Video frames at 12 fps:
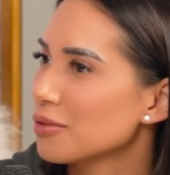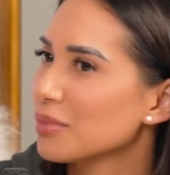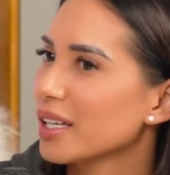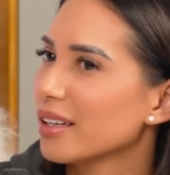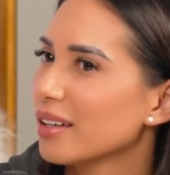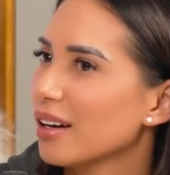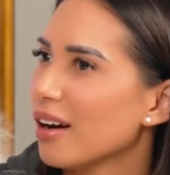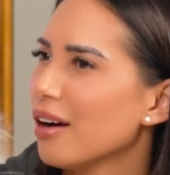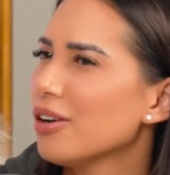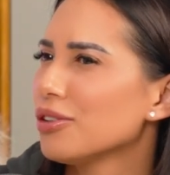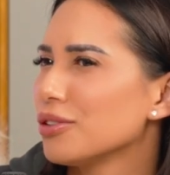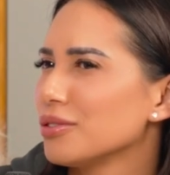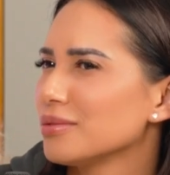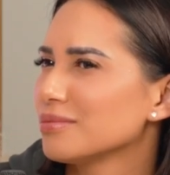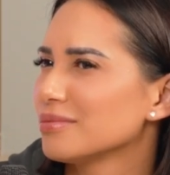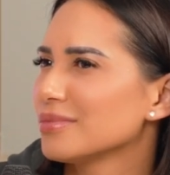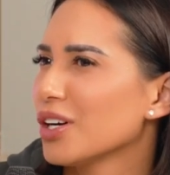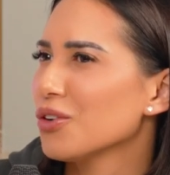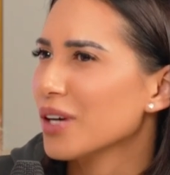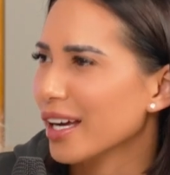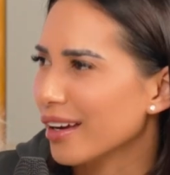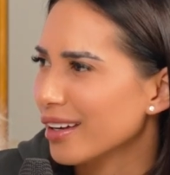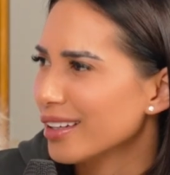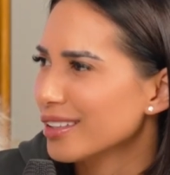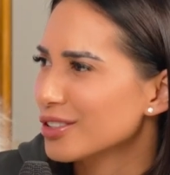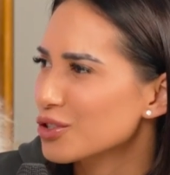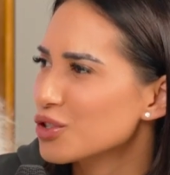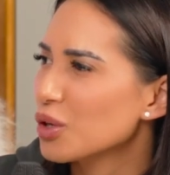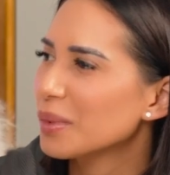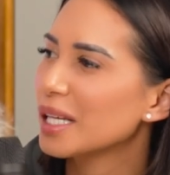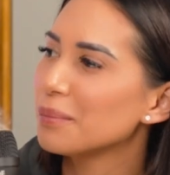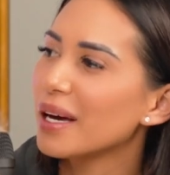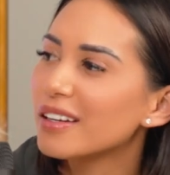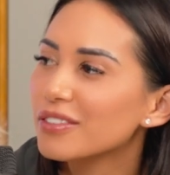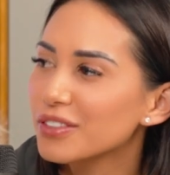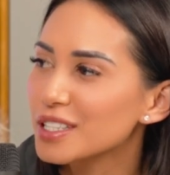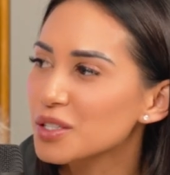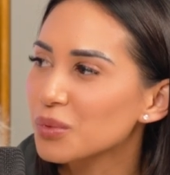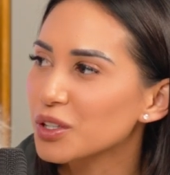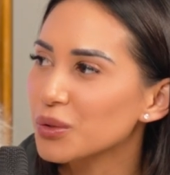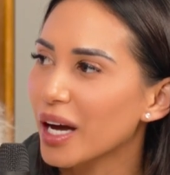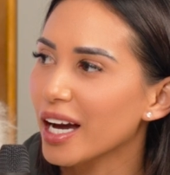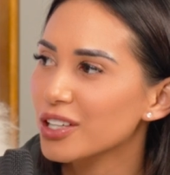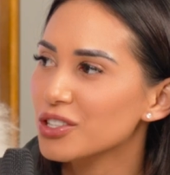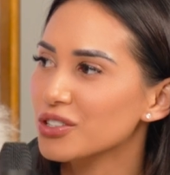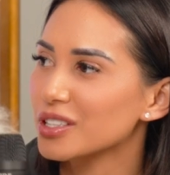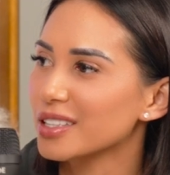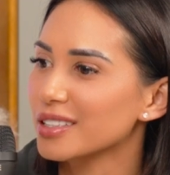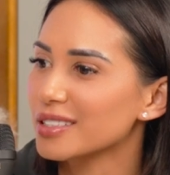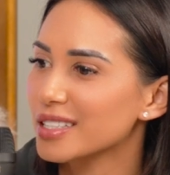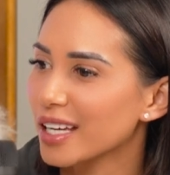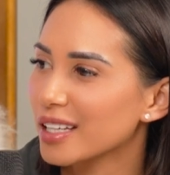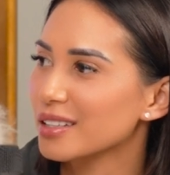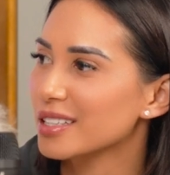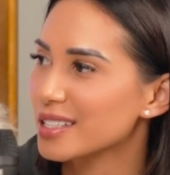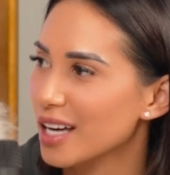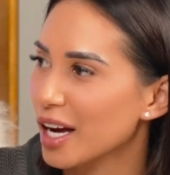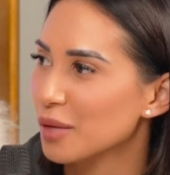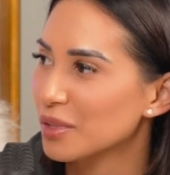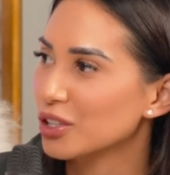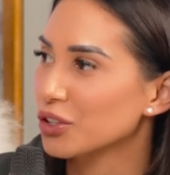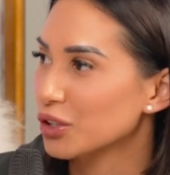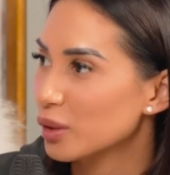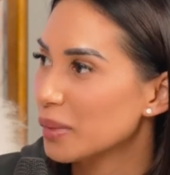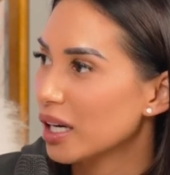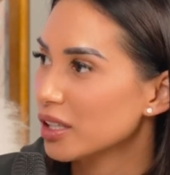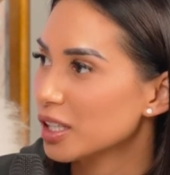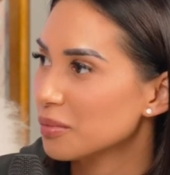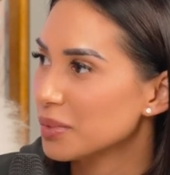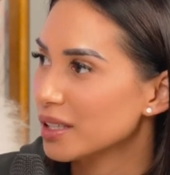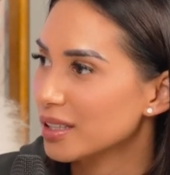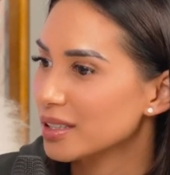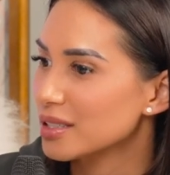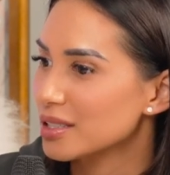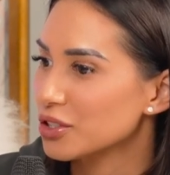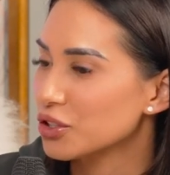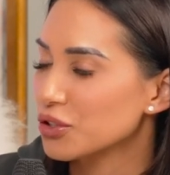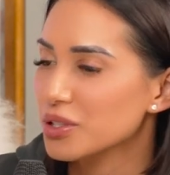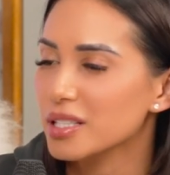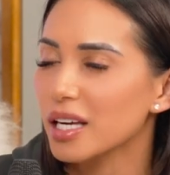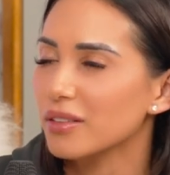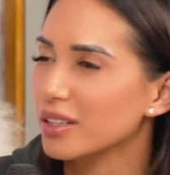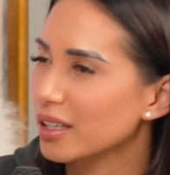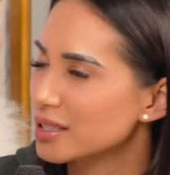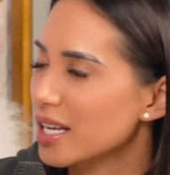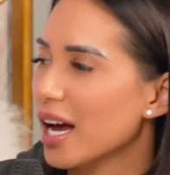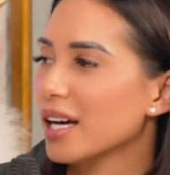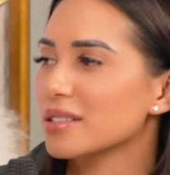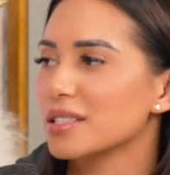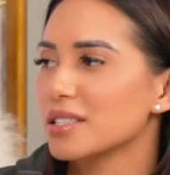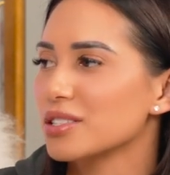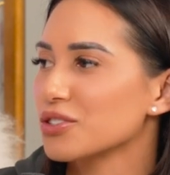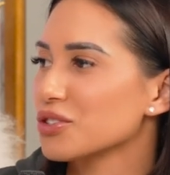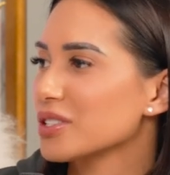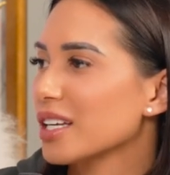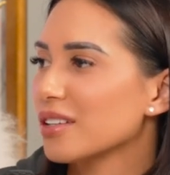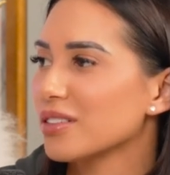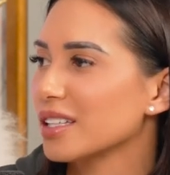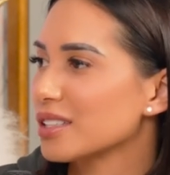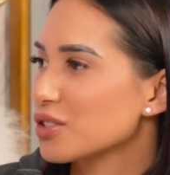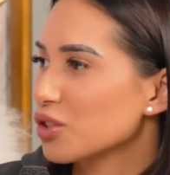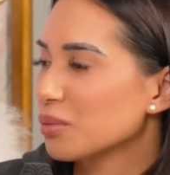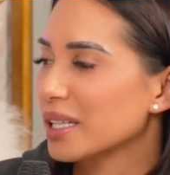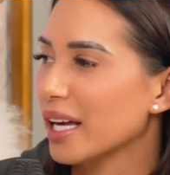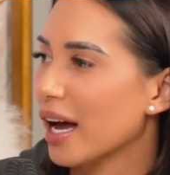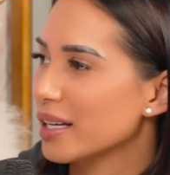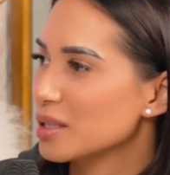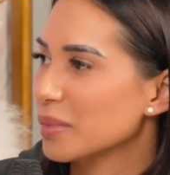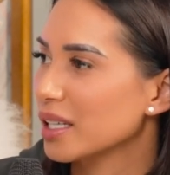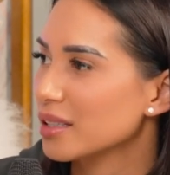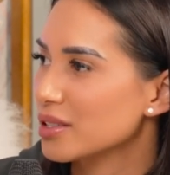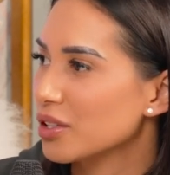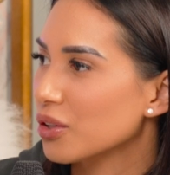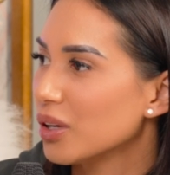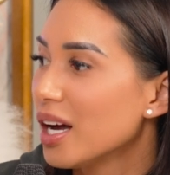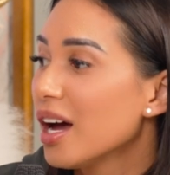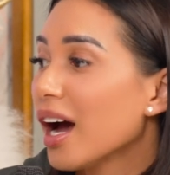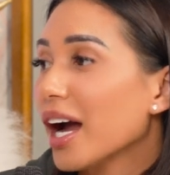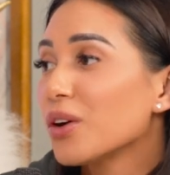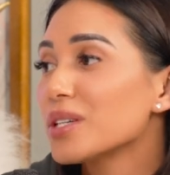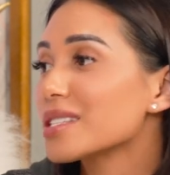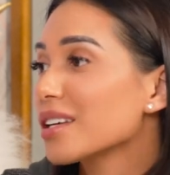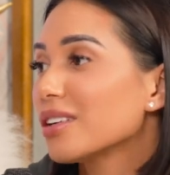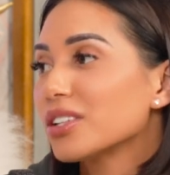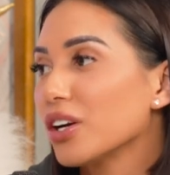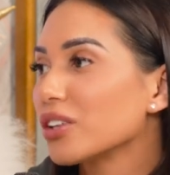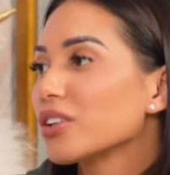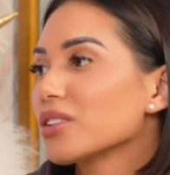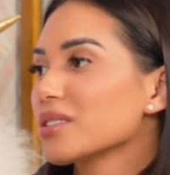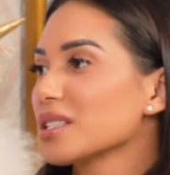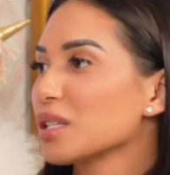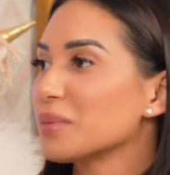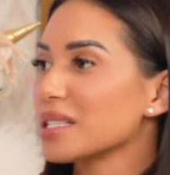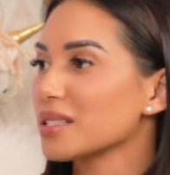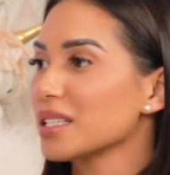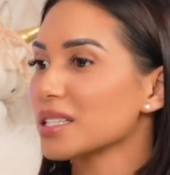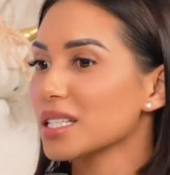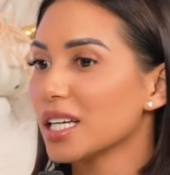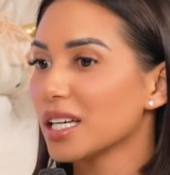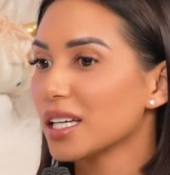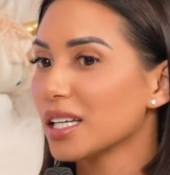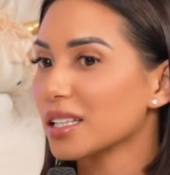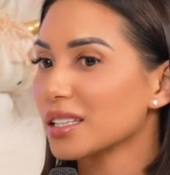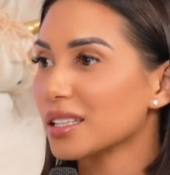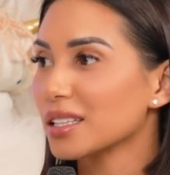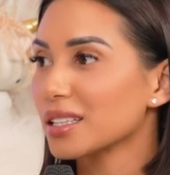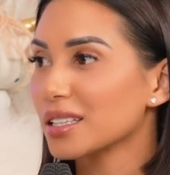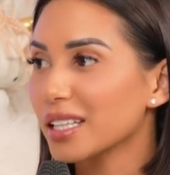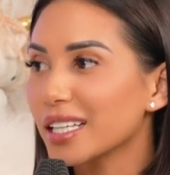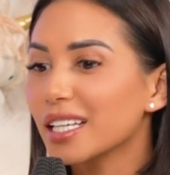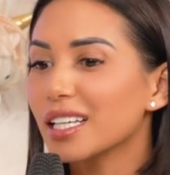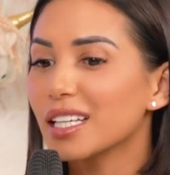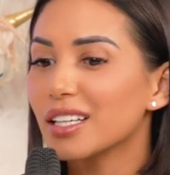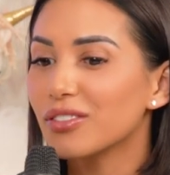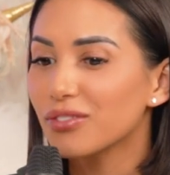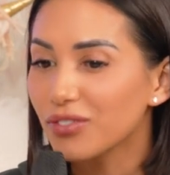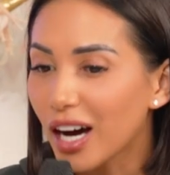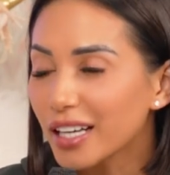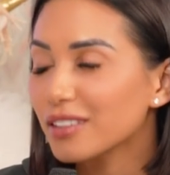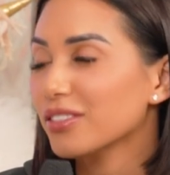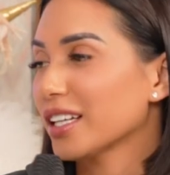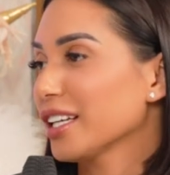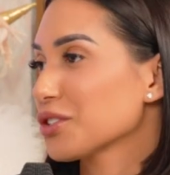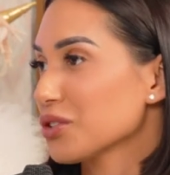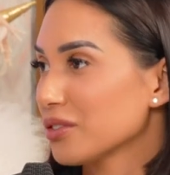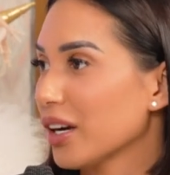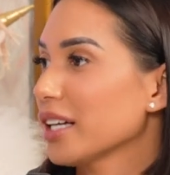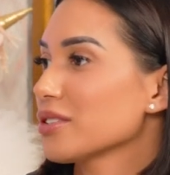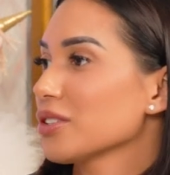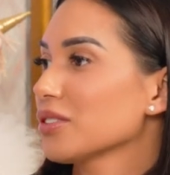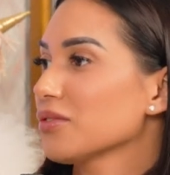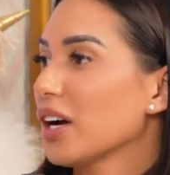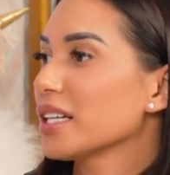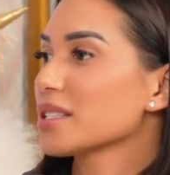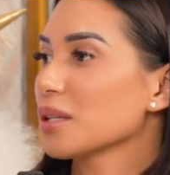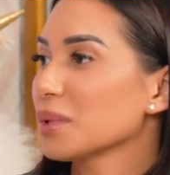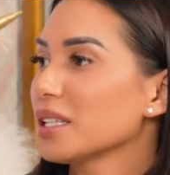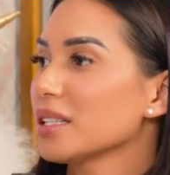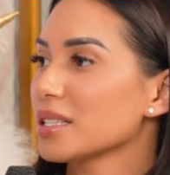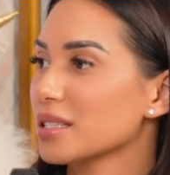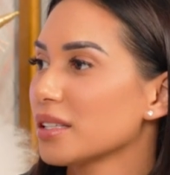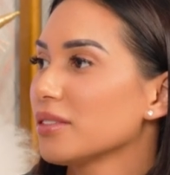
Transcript: So I'm like, oh, okay. There's so many benefits when you actually take the time and learn about it because you're saving on taxes, you're saving in so many aspects. So I always tell young girls in the business, like, find a financial advisor, find somebody that's going